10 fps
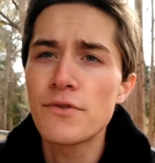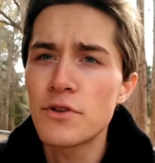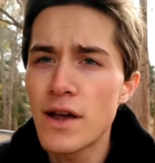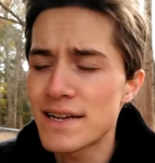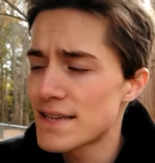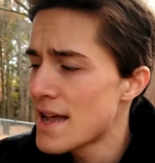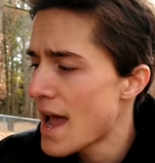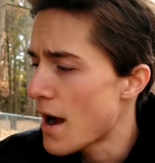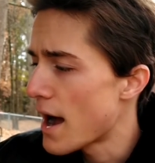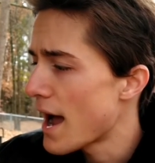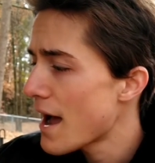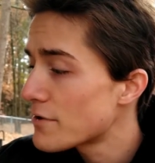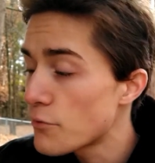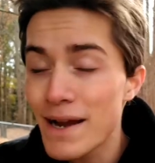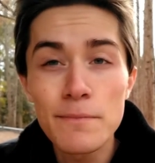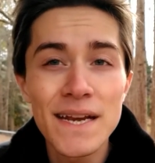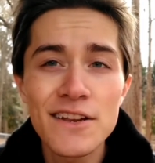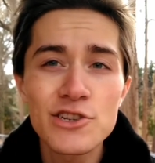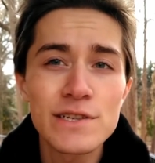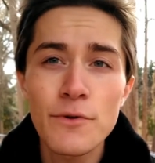if you guys have any
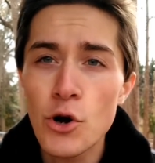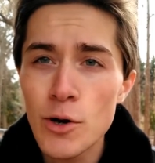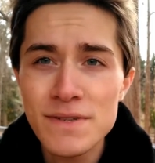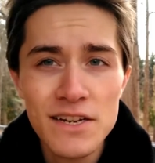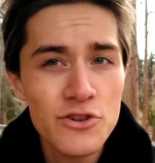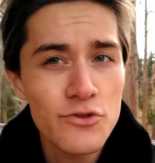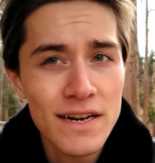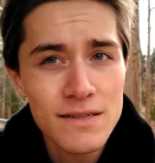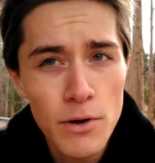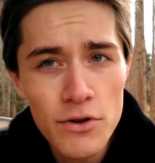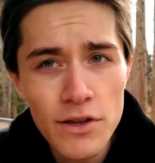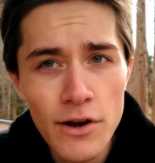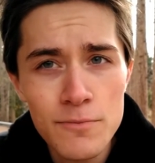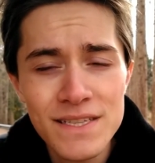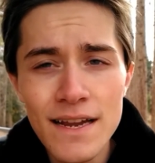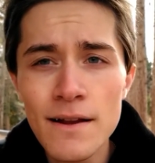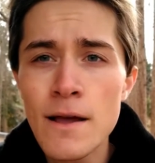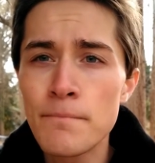recommendations for herbs I should try to smoke, you know what I'm saying?